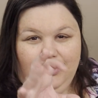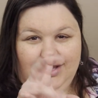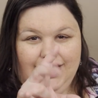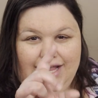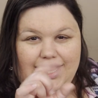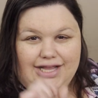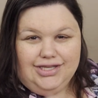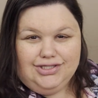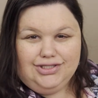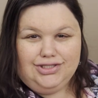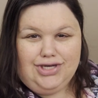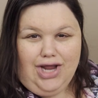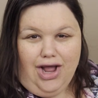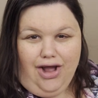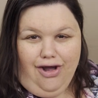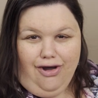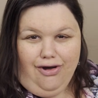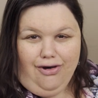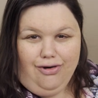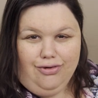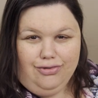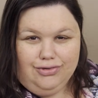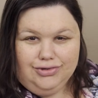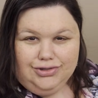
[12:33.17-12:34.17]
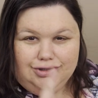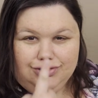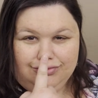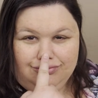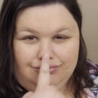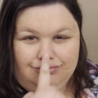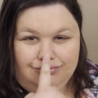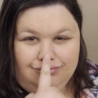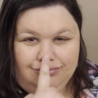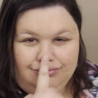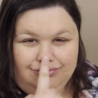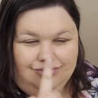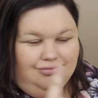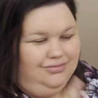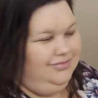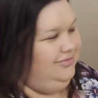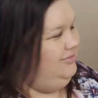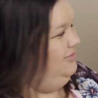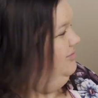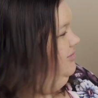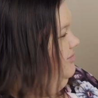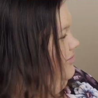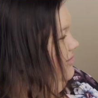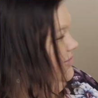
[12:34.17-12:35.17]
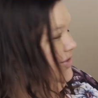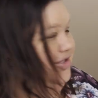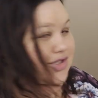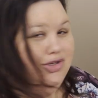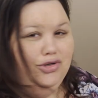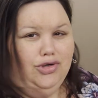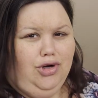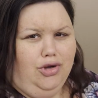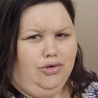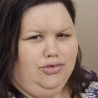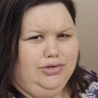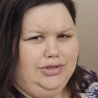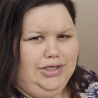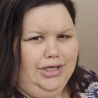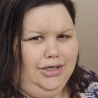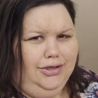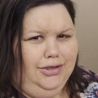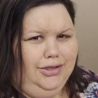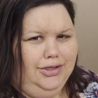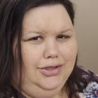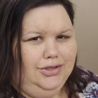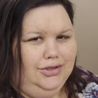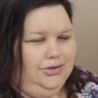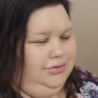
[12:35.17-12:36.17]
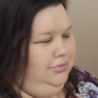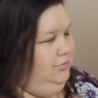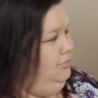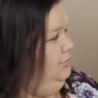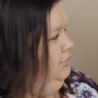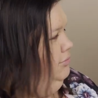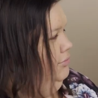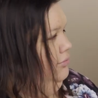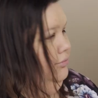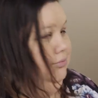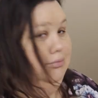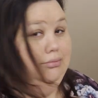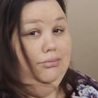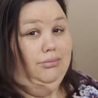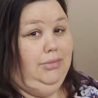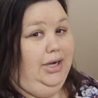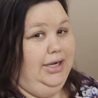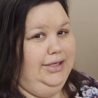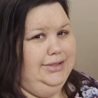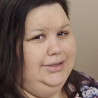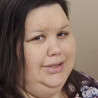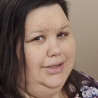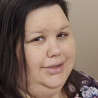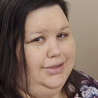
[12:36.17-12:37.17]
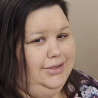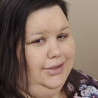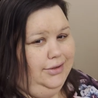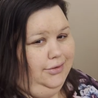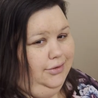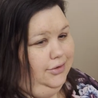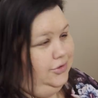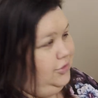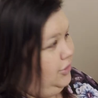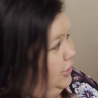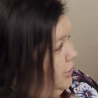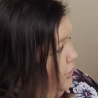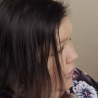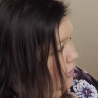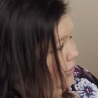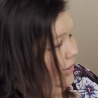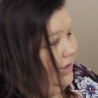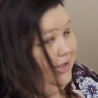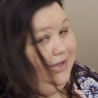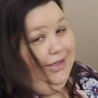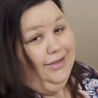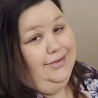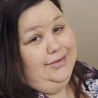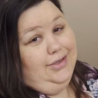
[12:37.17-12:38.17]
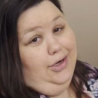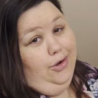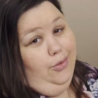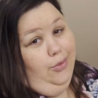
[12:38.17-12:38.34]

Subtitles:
his nose. Is your nose ticklish? Mine's not ticklish. I don't think that's going to